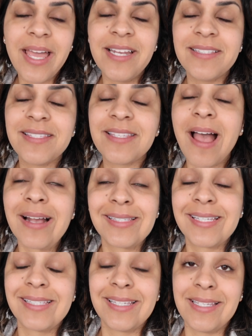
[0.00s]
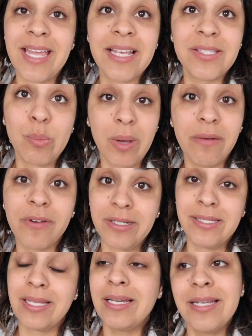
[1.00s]
And it sucks because it takes one of
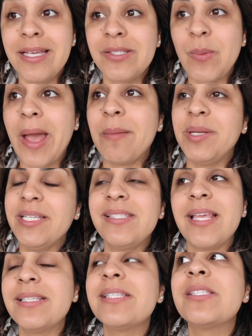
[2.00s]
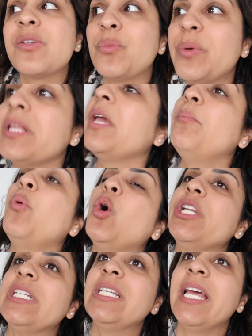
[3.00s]
our Sundays away. But he says it's a really
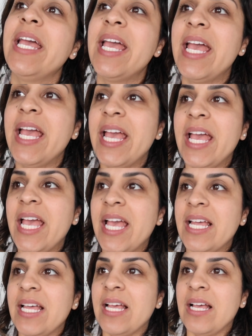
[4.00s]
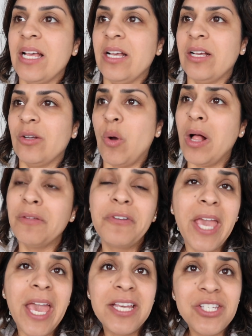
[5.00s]
important
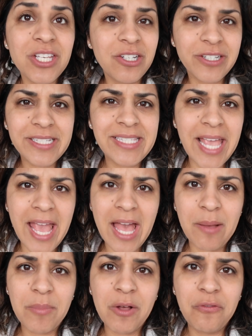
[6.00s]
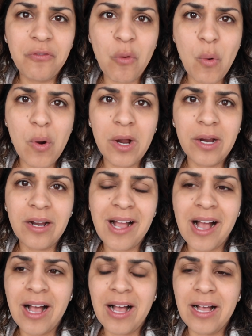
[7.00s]
qualification or exam for
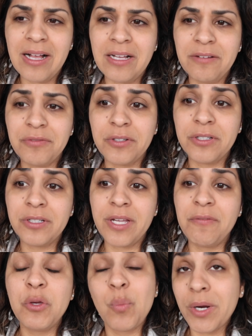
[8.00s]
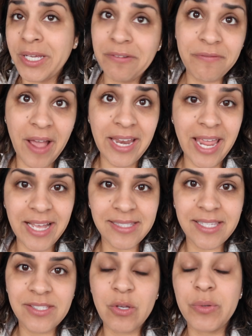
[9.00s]
if you work in
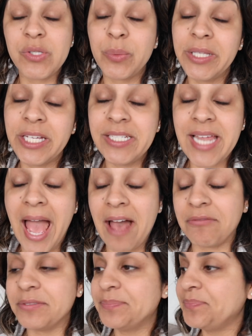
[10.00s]
finance. So it's really good to have.